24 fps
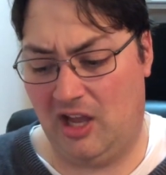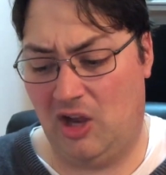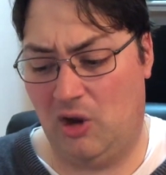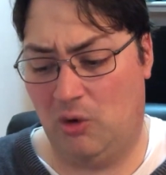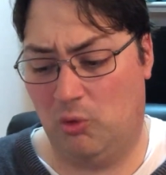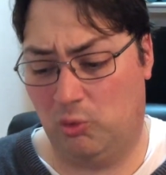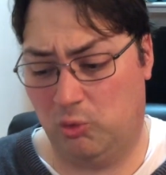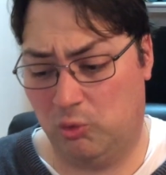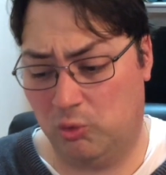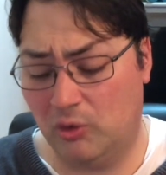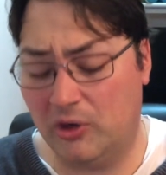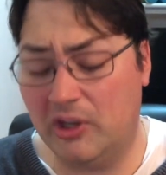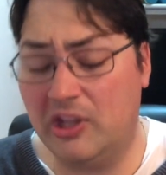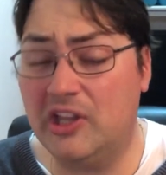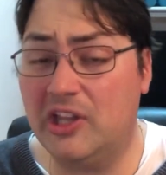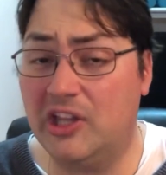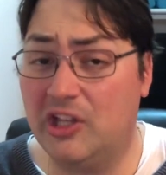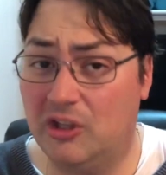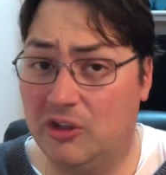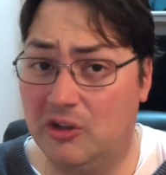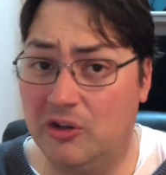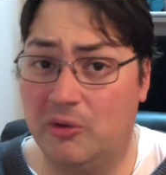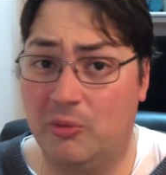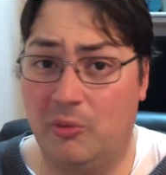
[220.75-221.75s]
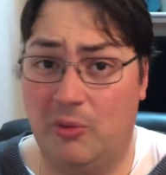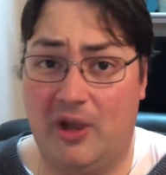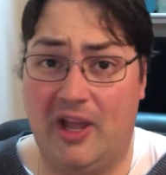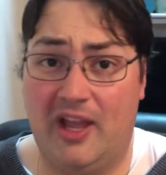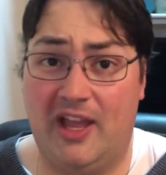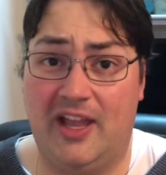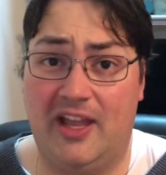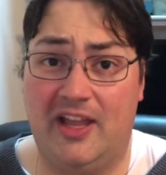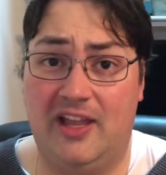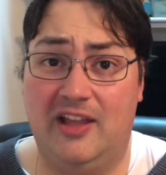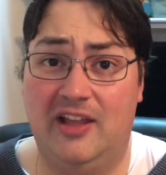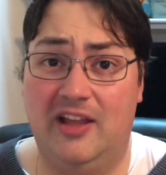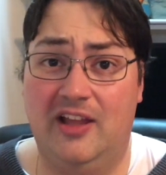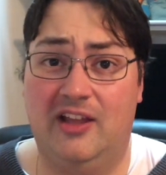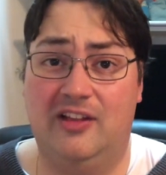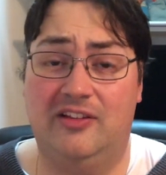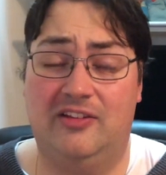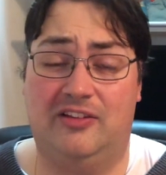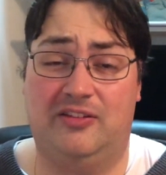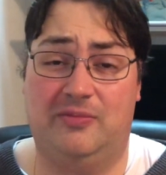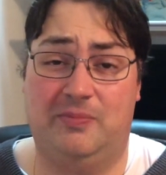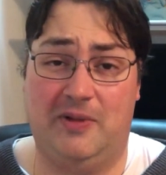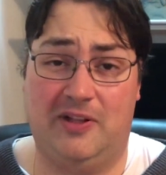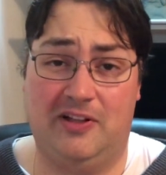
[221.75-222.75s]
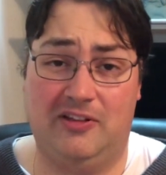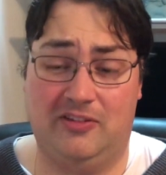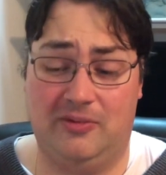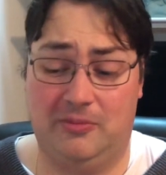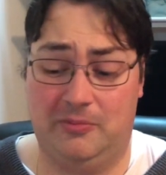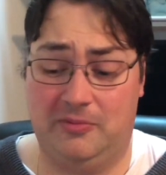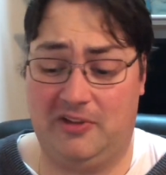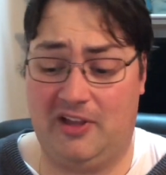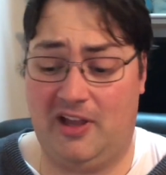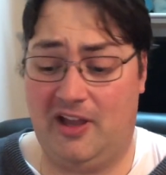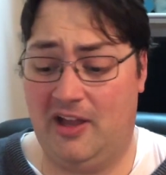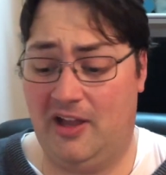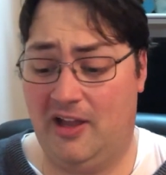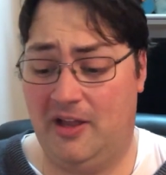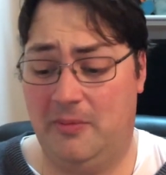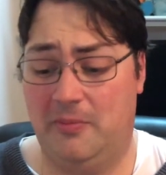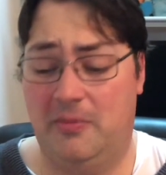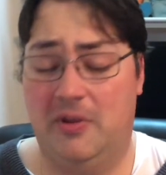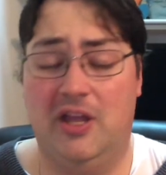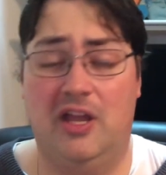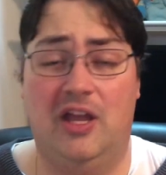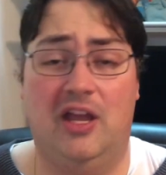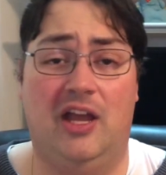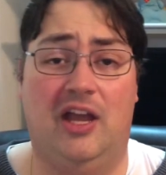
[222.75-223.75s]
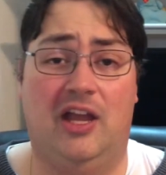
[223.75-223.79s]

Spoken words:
a really good way to spend some time.